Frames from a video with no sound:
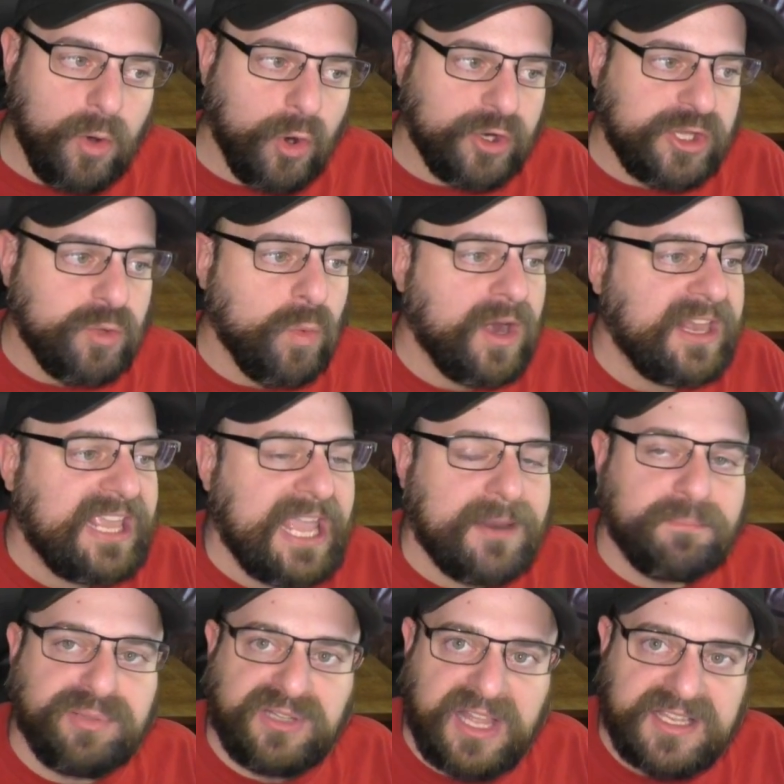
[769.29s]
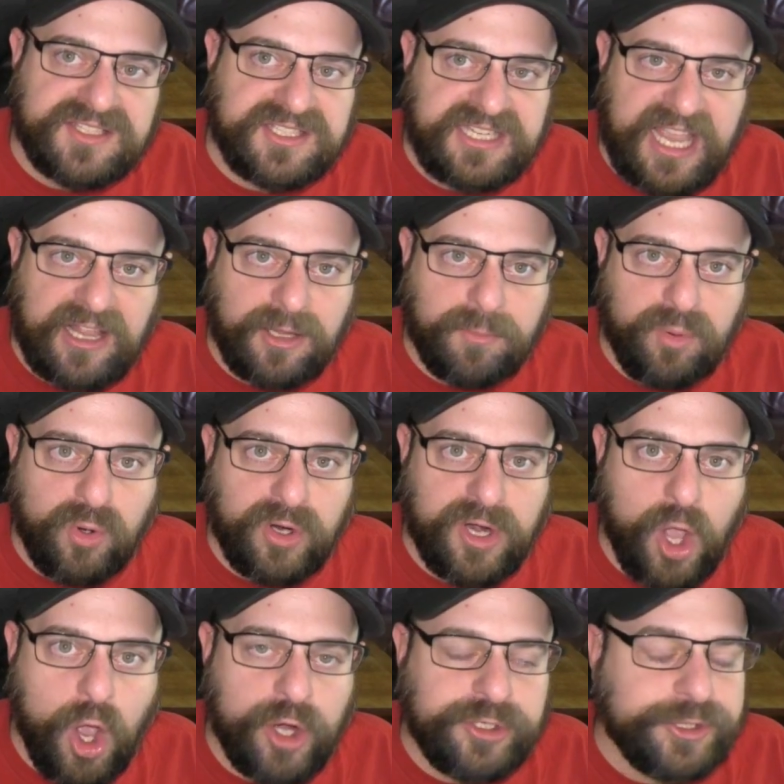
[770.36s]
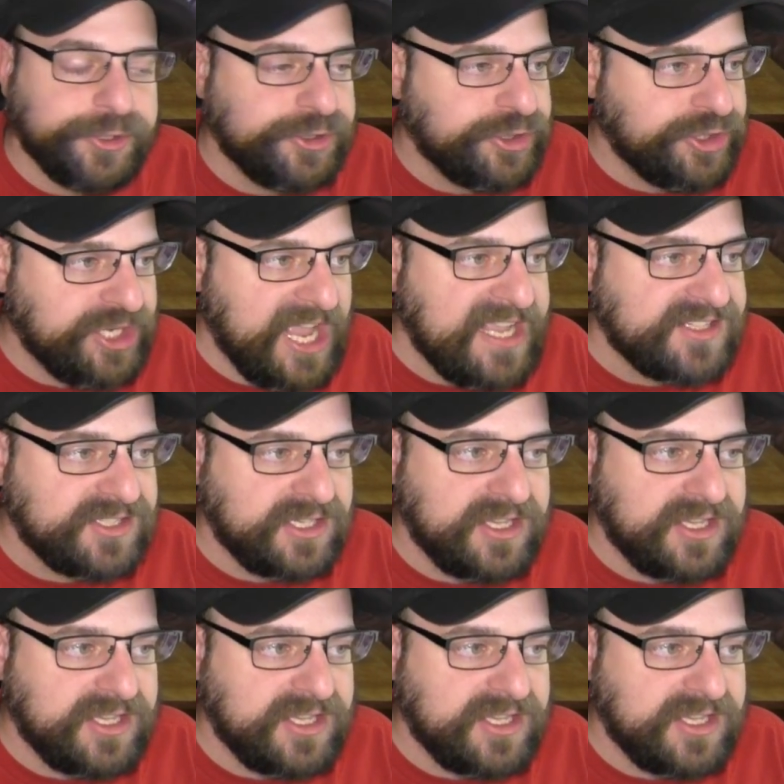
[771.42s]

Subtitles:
or you want to get plus teleport on your chest,